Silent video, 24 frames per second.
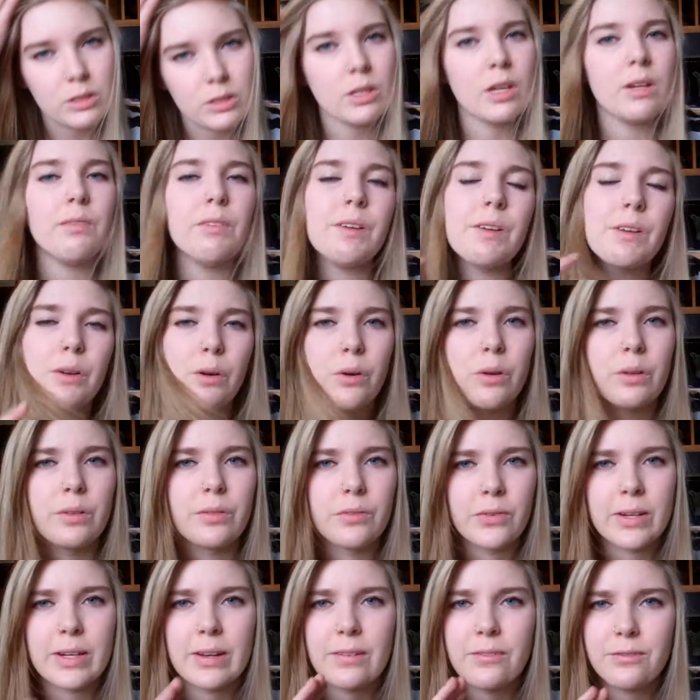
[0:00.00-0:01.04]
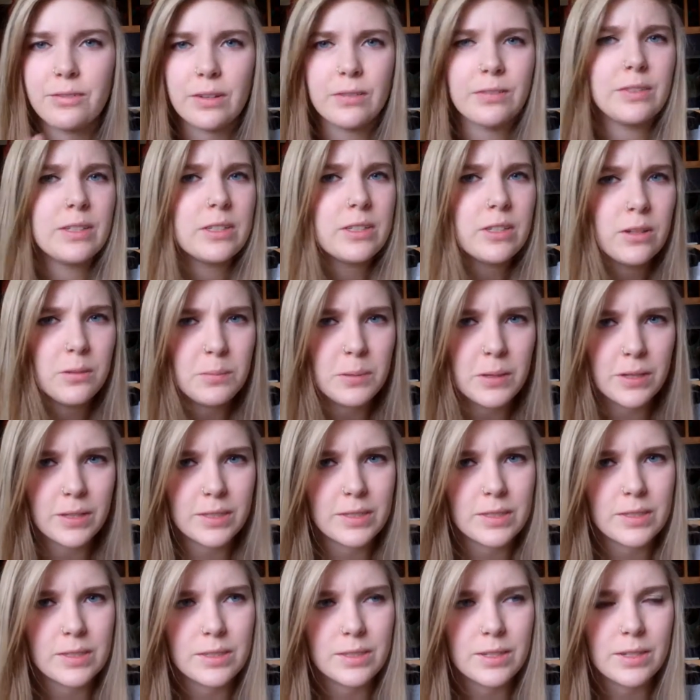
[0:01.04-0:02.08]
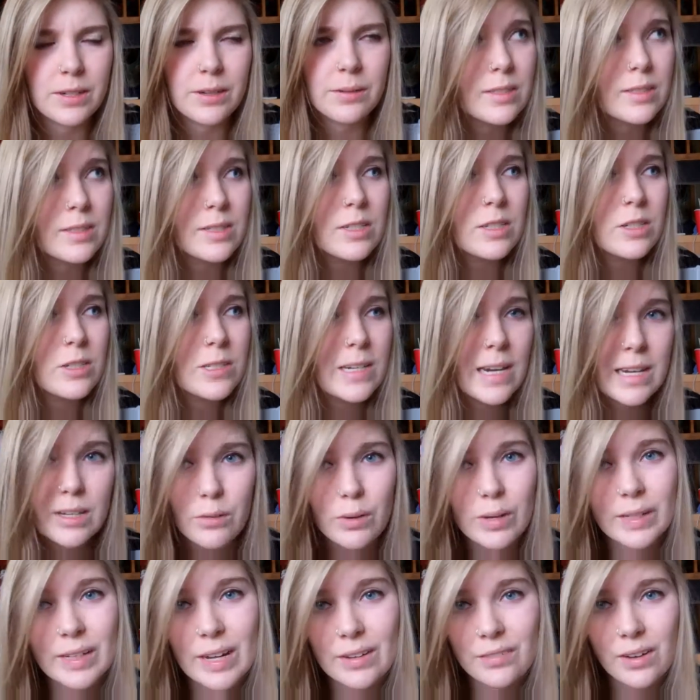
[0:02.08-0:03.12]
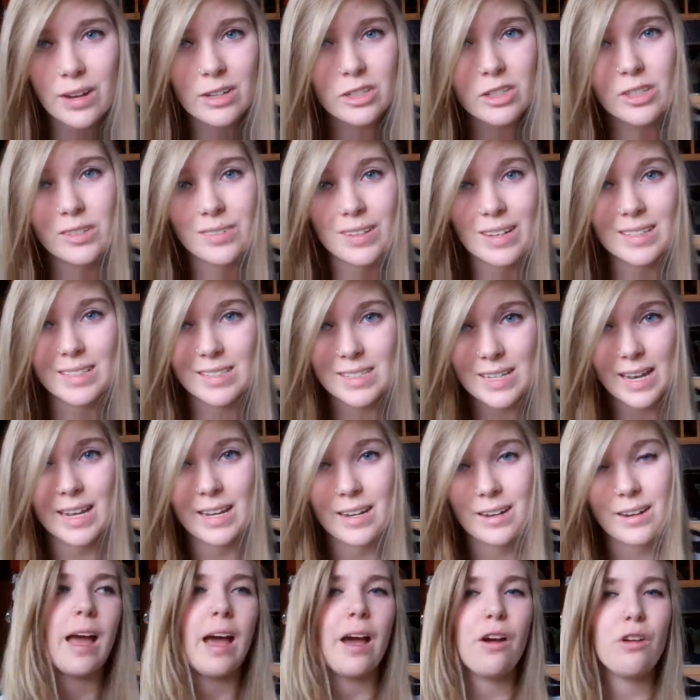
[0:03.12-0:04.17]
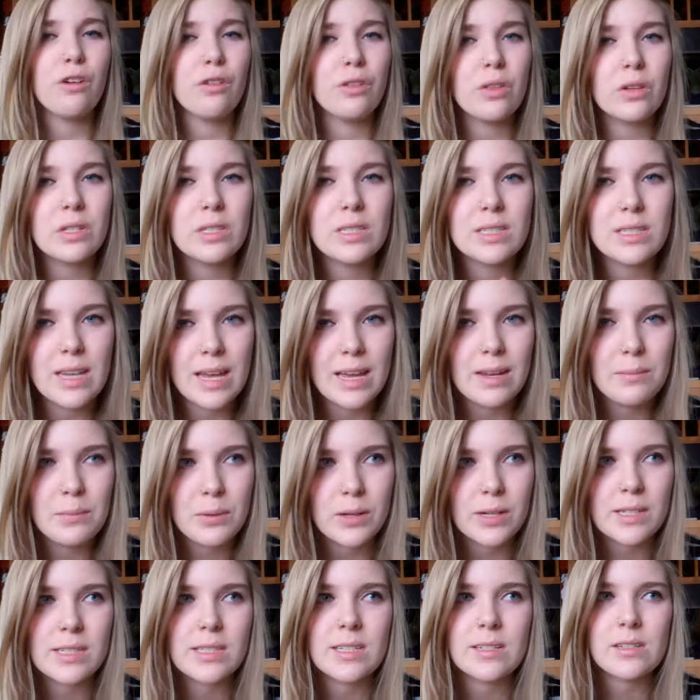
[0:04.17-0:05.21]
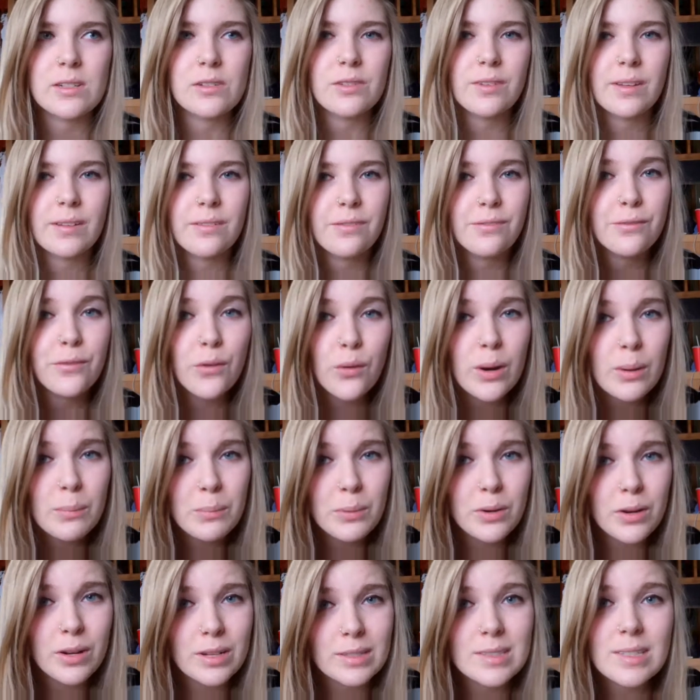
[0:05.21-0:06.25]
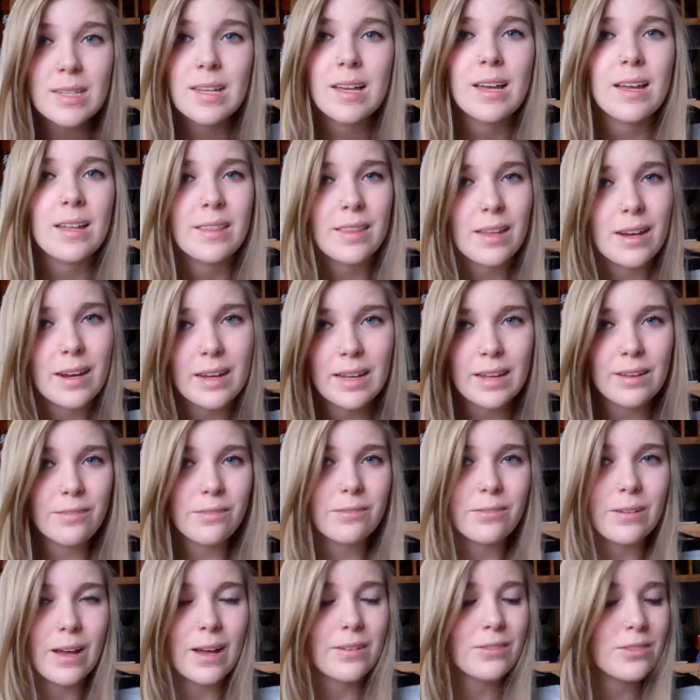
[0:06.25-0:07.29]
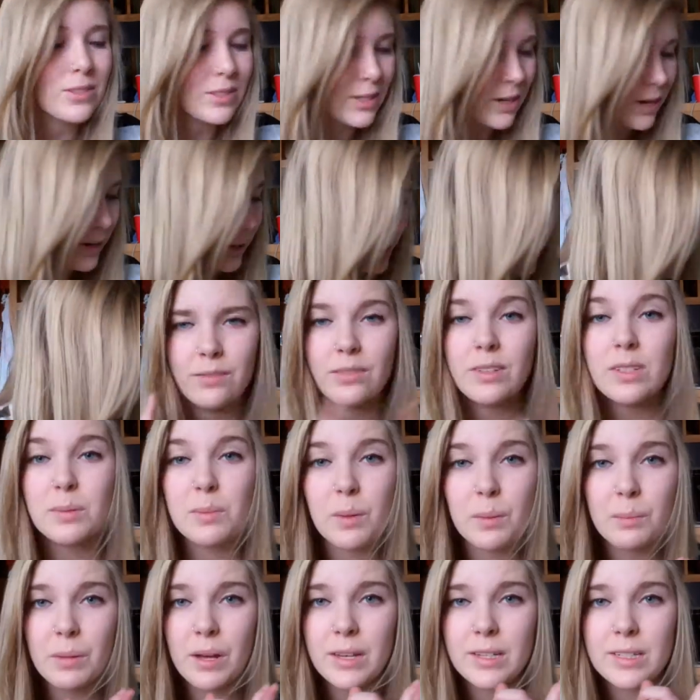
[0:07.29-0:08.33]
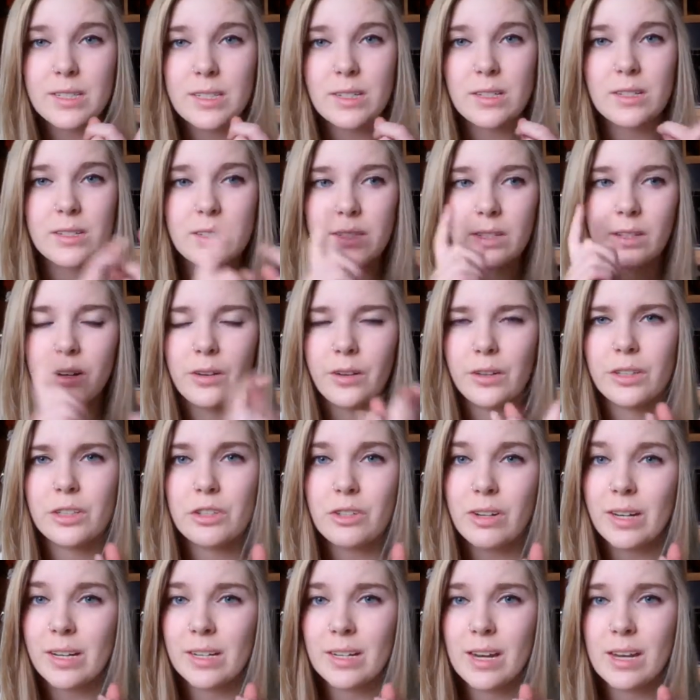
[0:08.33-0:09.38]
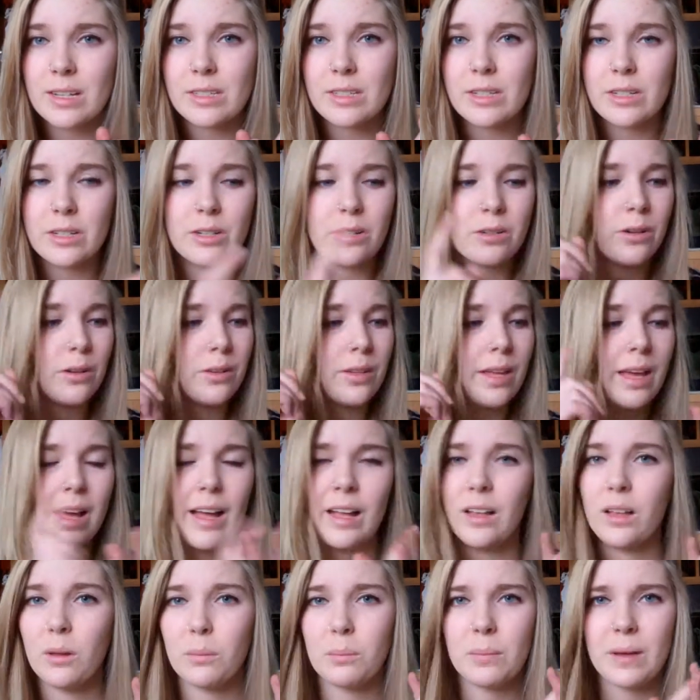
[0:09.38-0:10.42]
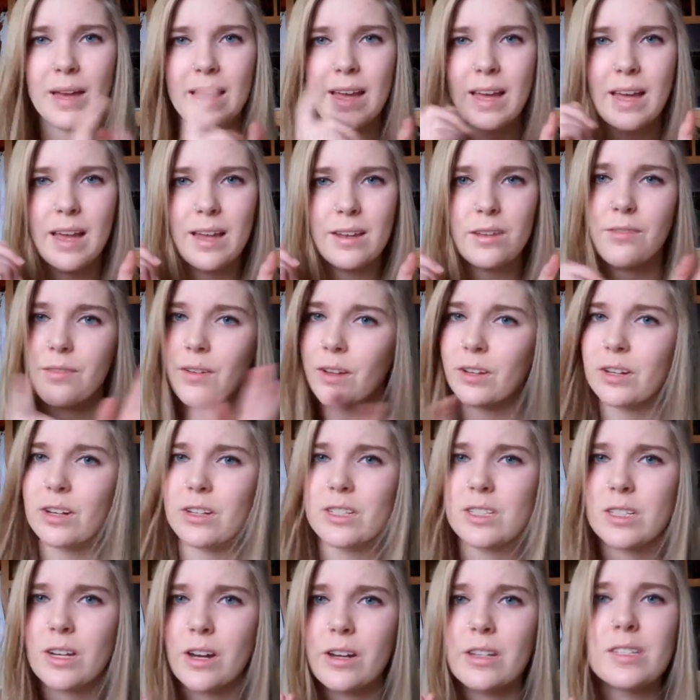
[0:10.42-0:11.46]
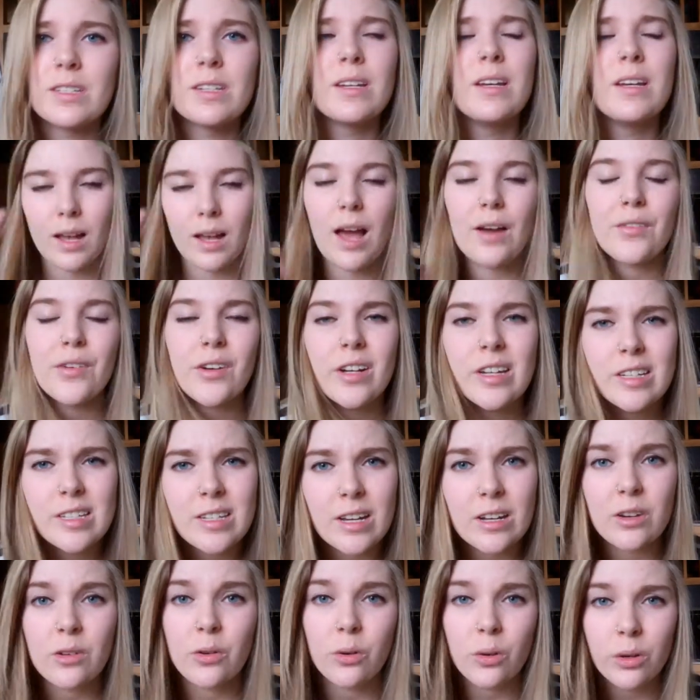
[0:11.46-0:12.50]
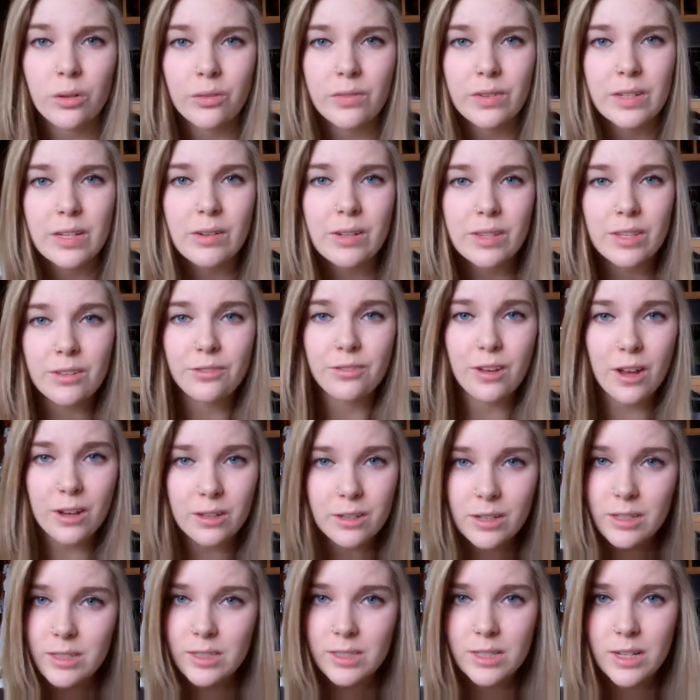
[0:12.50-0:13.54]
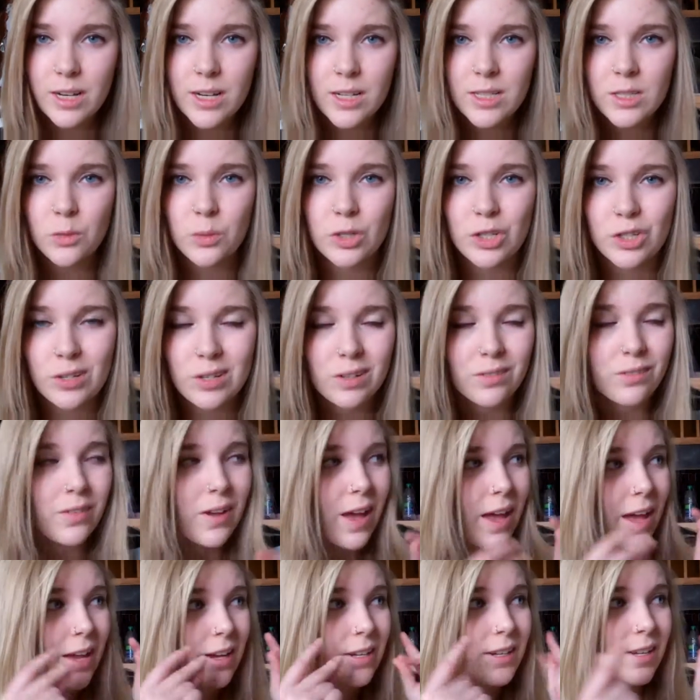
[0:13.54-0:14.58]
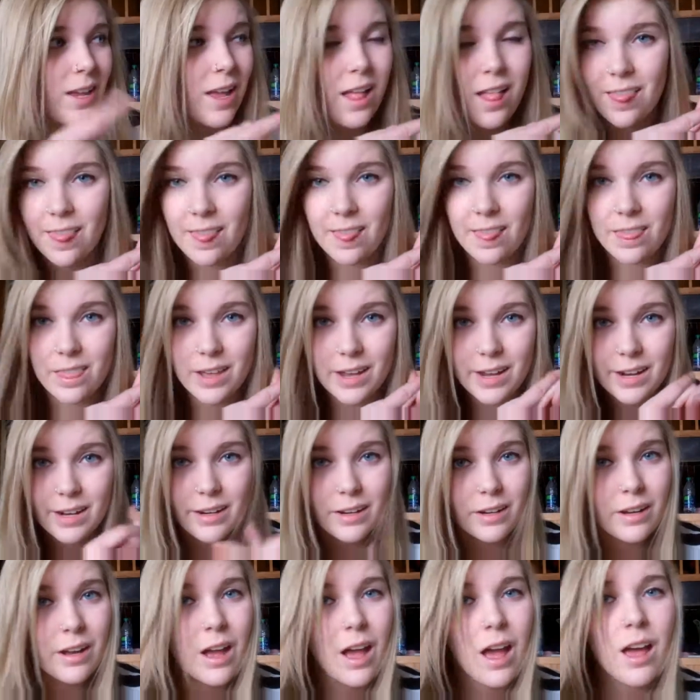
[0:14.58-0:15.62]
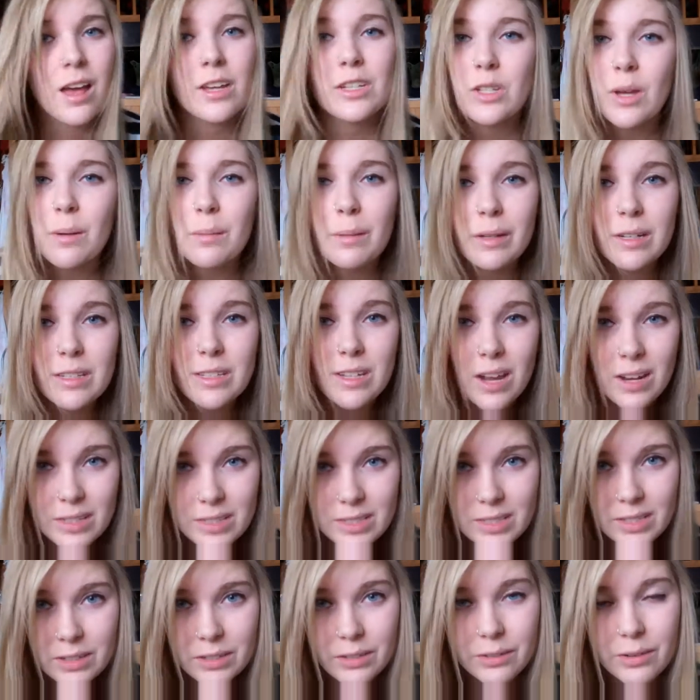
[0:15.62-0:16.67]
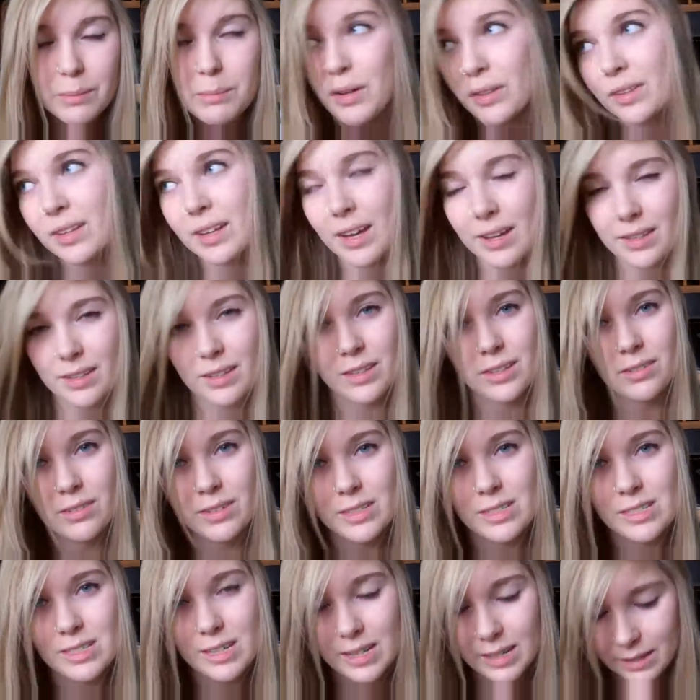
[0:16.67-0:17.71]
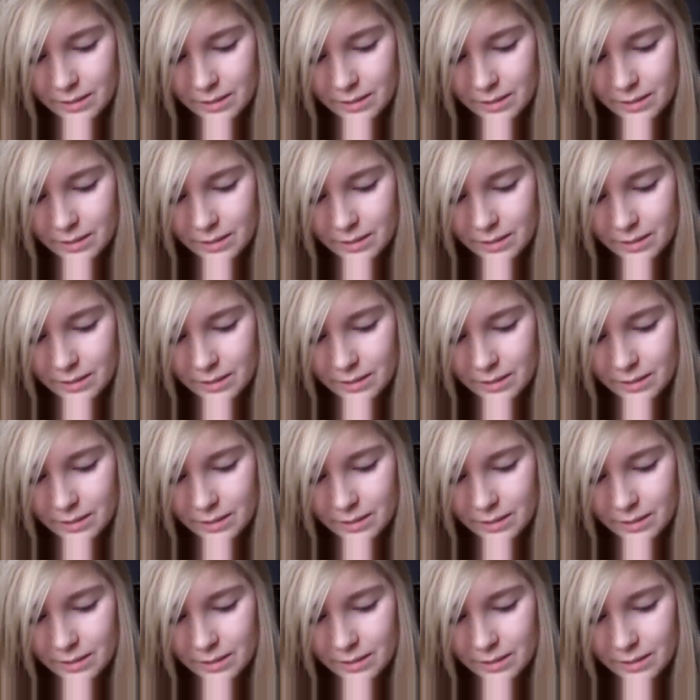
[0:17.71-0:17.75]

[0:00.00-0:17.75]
So I have a goal of reading 52 books this year. Since January, I've actually read 10. Out of those 10 books, there are only 4 books that I gave 5 stars. Invisible Monsters, The Girl with the Dragon Tattoo, The Help, and The Fault in Our Stars. I've already done a whole video on The Fault in Our Stars, which you can find there. So I'm going to talk to you about the other 3 today.